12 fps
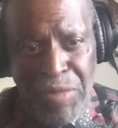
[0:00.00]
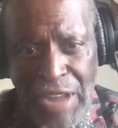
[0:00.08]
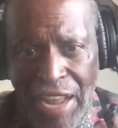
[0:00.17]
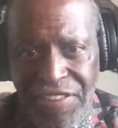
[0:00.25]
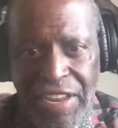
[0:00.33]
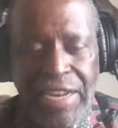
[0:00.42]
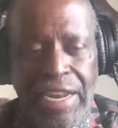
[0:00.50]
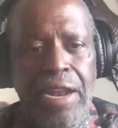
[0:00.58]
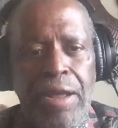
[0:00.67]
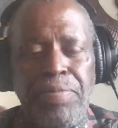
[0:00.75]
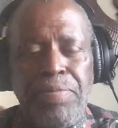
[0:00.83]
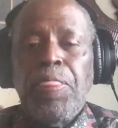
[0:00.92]
how to set that
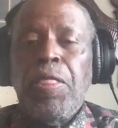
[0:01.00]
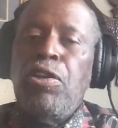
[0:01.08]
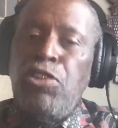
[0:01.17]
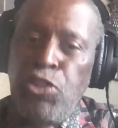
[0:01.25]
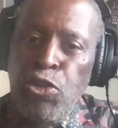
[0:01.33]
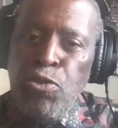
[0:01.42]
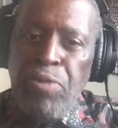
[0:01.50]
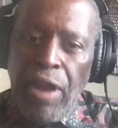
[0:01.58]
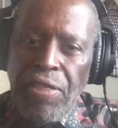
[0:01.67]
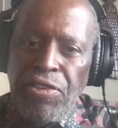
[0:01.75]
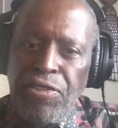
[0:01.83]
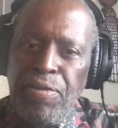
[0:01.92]
up. 2
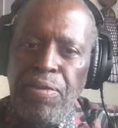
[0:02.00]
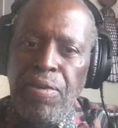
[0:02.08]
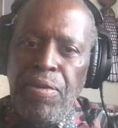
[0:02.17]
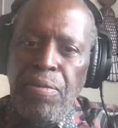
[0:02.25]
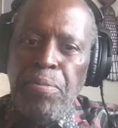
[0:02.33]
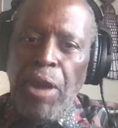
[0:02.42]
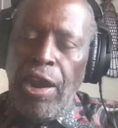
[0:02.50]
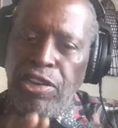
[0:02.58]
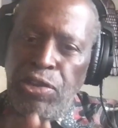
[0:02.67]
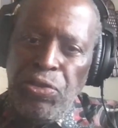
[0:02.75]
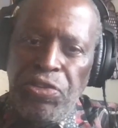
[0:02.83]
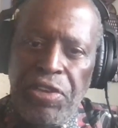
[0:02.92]
brothers married
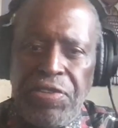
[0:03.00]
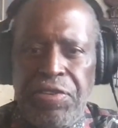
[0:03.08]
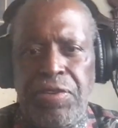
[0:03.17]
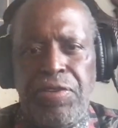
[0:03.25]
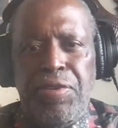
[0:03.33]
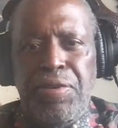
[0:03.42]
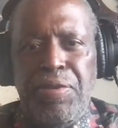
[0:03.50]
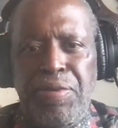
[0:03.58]
2 sisters.